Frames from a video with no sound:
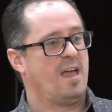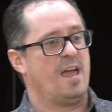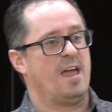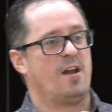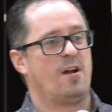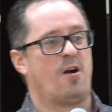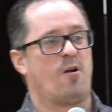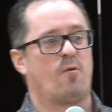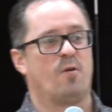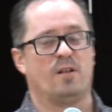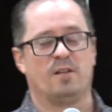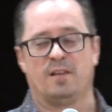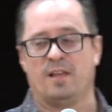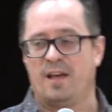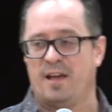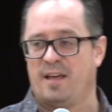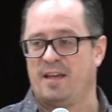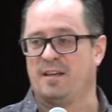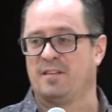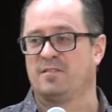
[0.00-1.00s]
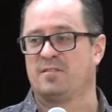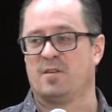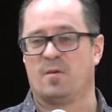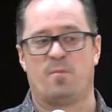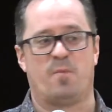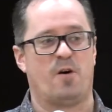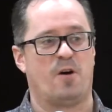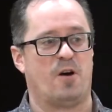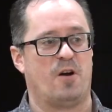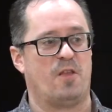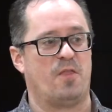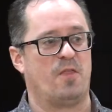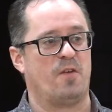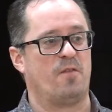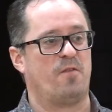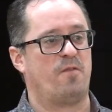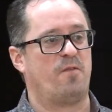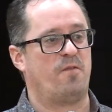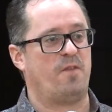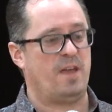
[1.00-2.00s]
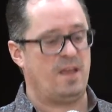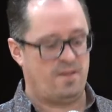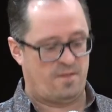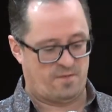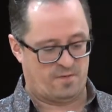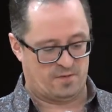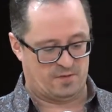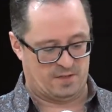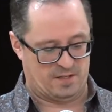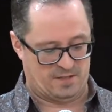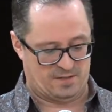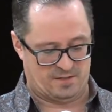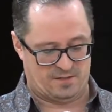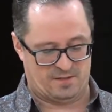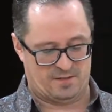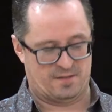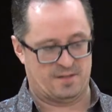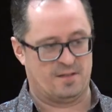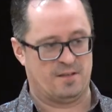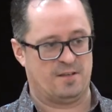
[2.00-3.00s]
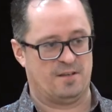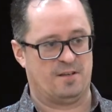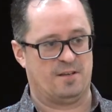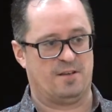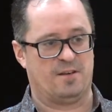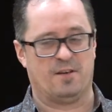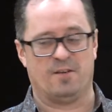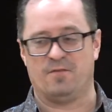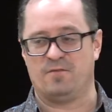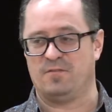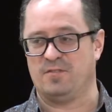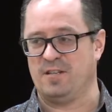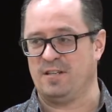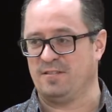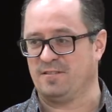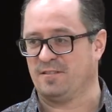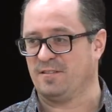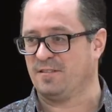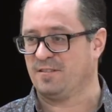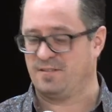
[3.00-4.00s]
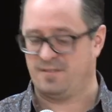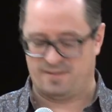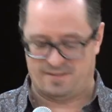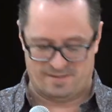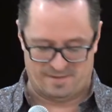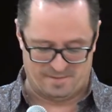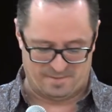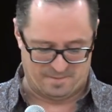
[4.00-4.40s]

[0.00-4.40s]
and our reliance upon the faithfulness of Jesus.